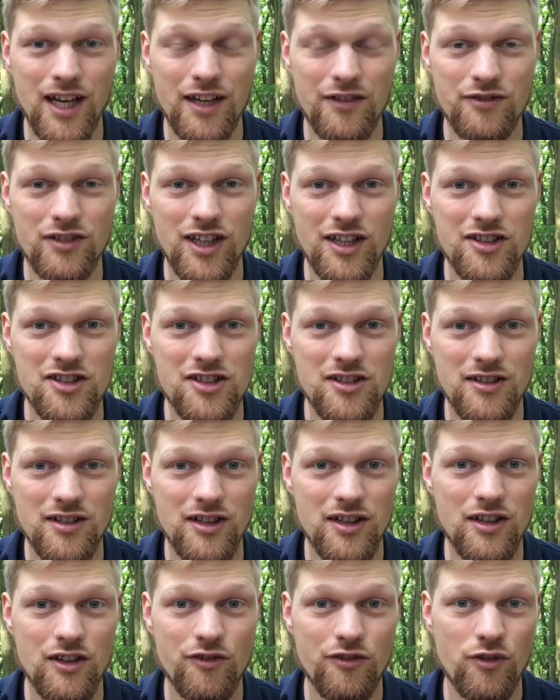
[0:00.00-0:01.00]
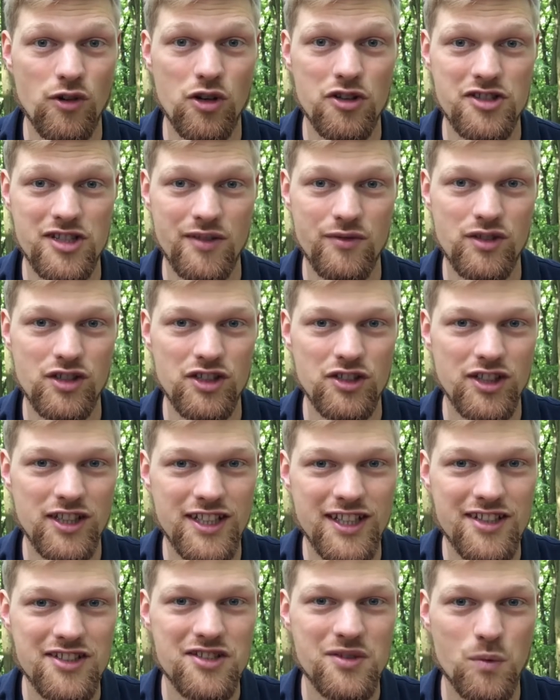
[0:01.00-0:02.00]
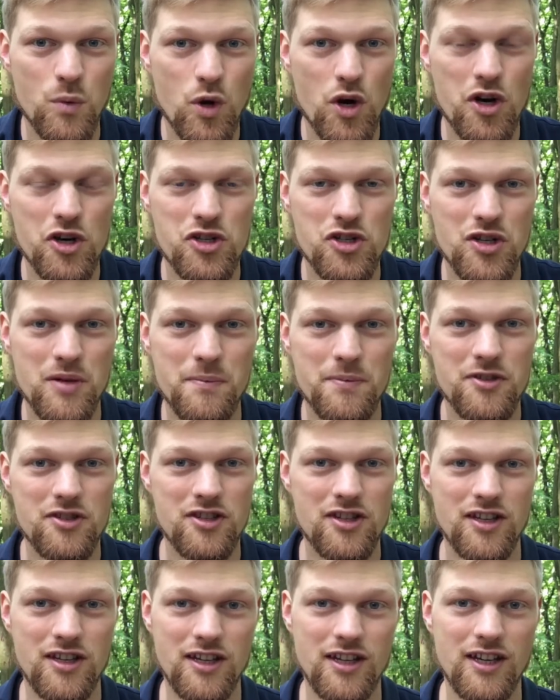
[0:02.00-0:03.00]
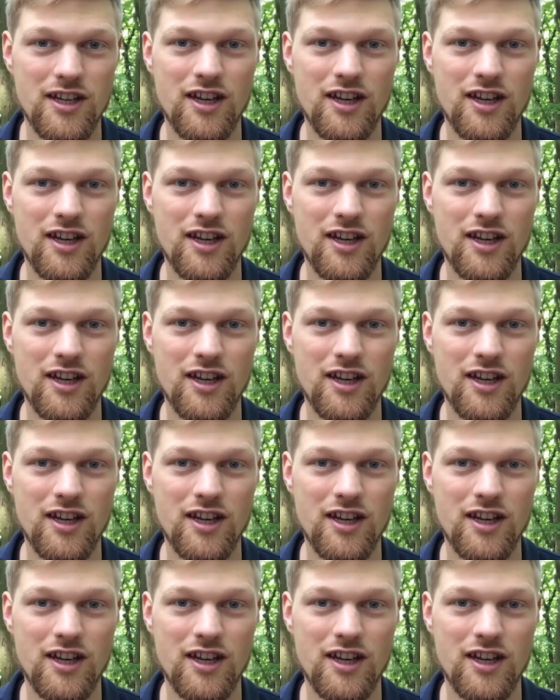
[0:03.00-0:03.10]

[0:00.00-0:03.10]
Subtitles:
I've done for several years workshops